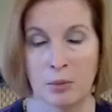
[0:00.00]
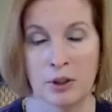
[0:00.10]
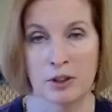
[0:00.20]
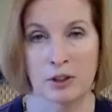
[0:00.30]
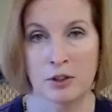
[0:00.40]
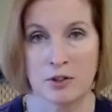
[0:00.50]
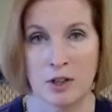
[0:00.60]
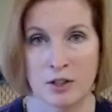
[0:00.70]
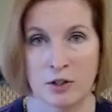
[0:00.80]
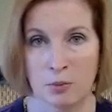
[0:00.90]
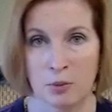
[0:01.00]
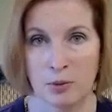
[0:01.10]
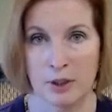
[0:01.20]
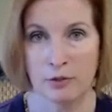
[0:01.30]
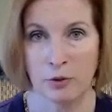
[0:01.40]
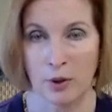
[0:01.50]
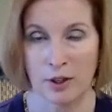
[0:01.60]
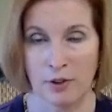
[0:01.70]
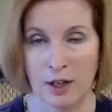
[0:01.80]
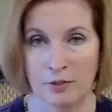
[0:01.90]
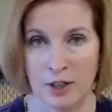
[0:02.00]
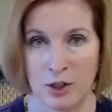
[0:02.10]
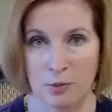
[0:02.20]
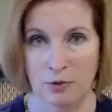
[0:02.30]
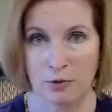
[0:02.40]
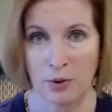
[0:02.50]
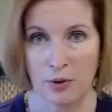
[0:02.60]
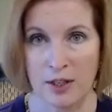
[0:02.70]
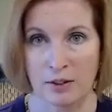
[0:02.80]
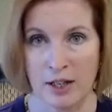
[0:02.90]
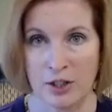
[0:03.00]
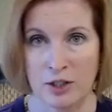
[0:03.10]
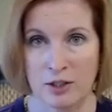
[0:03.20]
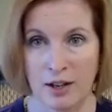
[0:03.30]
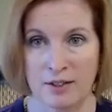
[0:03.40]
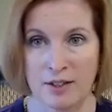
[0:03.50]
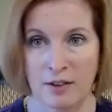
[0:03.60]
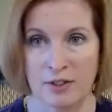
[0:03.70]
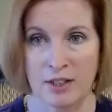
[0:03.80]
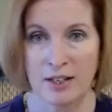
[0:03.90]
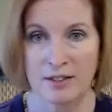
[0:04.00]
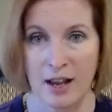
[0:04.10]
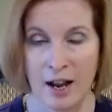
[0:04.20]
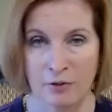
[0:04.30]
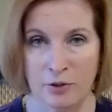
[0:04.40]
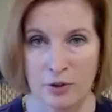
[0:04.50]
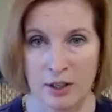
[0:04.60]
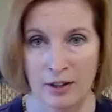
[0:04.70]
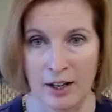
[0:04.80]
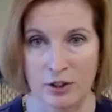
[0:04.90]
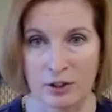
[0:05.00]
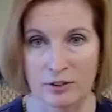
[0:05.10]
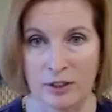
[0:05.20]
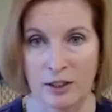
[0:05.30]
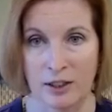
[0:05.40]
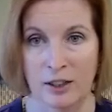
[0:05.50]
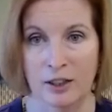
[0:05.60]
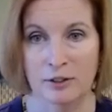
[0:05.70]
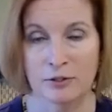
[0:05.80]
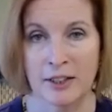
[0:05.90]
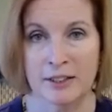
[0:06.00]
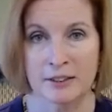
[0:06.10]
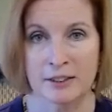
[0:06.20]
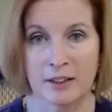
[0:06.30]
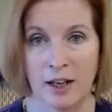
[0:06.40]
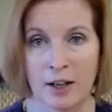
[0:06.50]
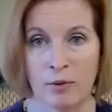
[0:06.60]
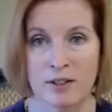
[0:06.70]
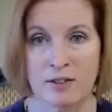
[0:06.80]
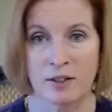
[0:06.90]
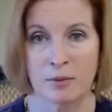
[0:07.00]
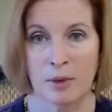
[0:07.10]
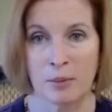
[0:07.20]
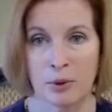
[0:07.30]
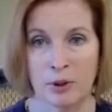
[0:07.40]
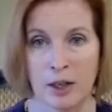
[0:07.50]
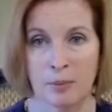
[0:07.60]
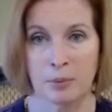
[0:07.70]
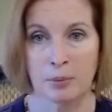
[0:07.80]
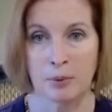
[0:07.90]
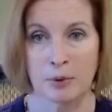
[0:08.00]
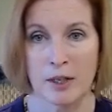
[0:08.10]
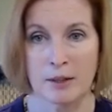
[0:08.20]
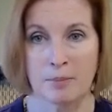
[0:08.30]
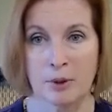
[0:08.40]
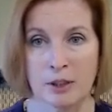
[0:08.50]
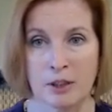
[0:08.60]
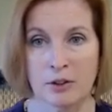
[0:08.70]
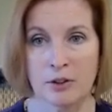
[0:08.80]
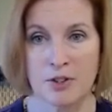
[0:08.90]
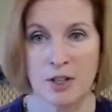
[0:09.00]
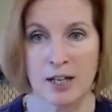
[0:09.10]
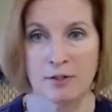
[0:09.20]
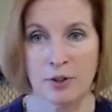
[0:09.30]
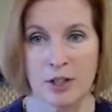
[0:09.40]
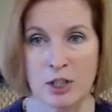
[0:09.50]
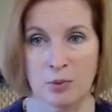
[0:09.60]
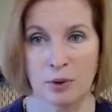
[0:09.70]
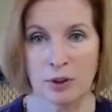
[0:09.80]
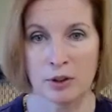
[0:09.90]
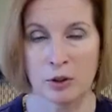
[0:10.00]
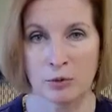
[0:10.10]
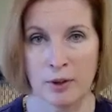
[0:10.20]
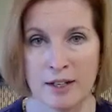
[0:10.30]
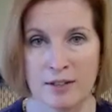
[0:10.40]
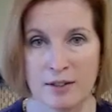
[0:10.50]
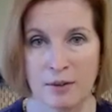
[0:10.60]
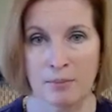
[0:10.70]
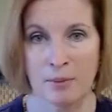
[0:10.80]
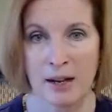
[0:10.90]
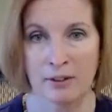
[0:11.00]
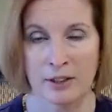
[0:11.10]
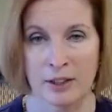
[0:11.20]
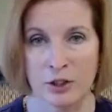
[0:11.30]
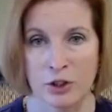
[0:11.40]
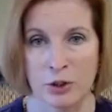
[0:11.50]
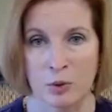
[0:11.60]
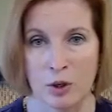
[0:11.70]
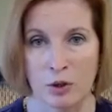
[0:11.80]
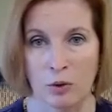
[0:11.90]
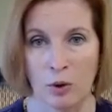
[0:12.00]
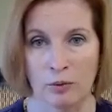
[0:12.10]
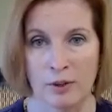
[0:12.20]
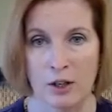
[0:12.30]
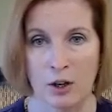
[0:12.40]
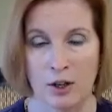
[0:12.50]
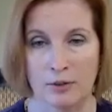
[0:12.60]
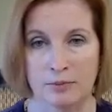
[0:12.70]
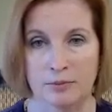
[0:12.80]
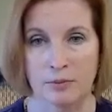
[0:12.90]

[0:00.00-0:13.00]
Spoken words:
Political signs are permitted 45 days before the election and 7 days after the election. Finally, a resident may put up one political sign for each political race, ballot issue, or recall.